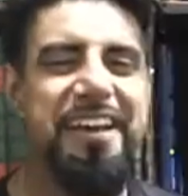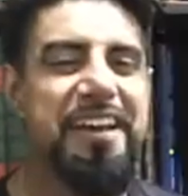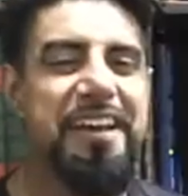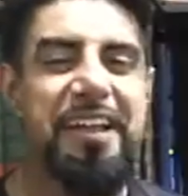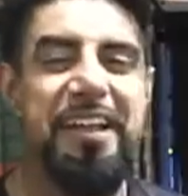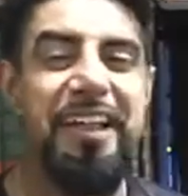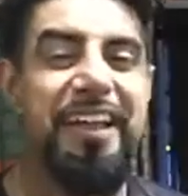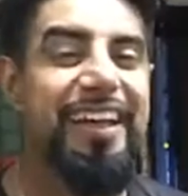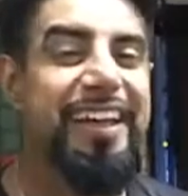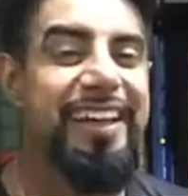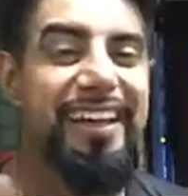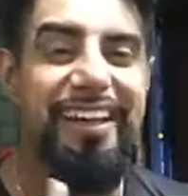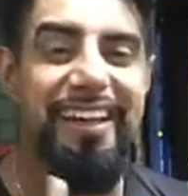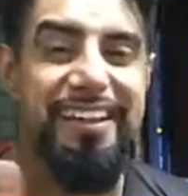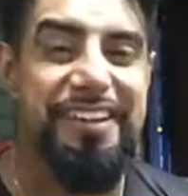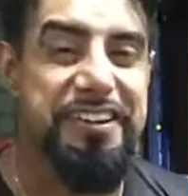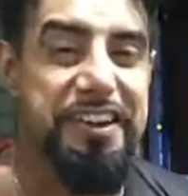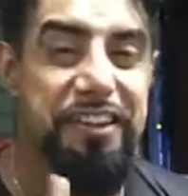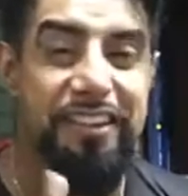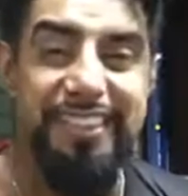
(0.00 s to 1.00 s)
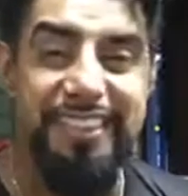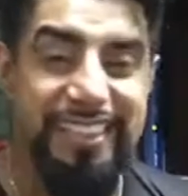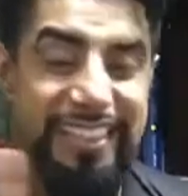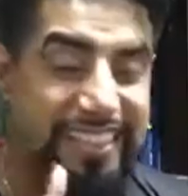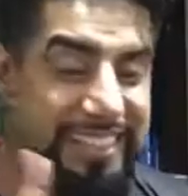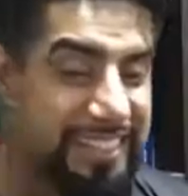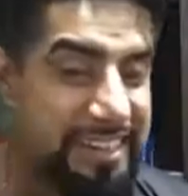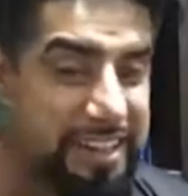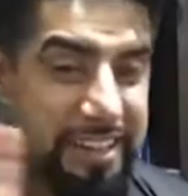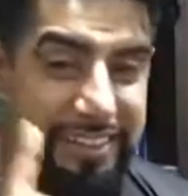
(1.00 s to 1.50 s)
Eh,
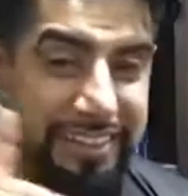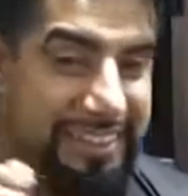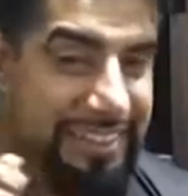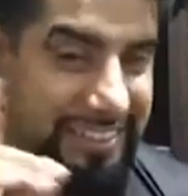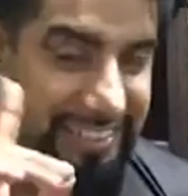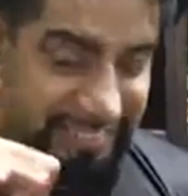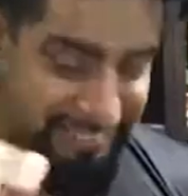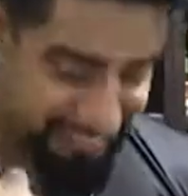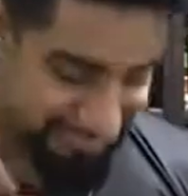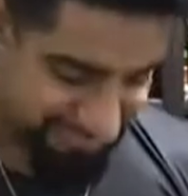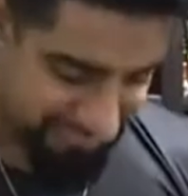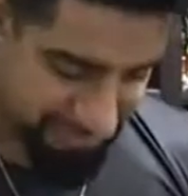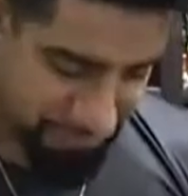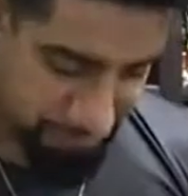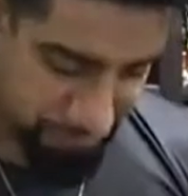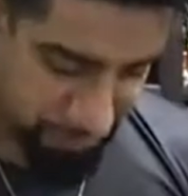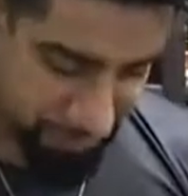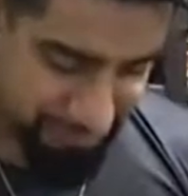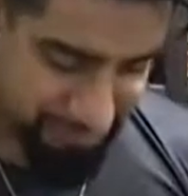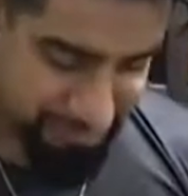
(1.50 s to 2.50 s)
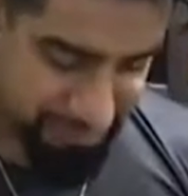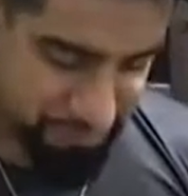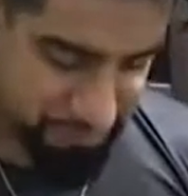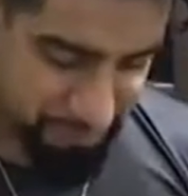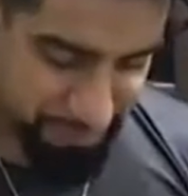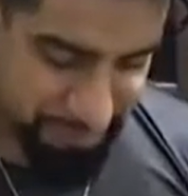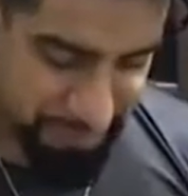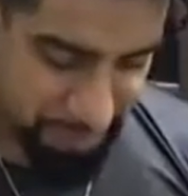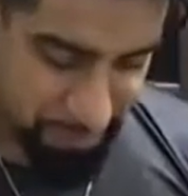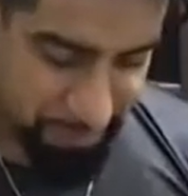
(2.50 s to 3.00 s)
nothing, nothing. The person will
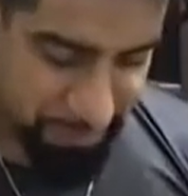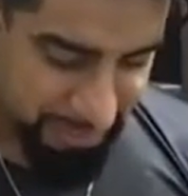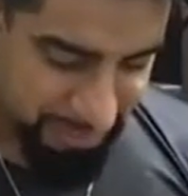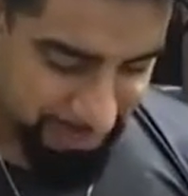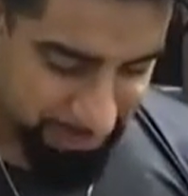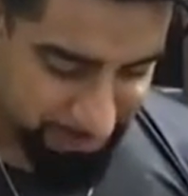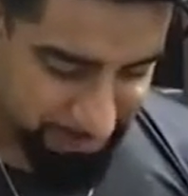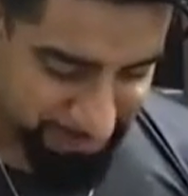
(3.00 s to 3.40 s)
not be able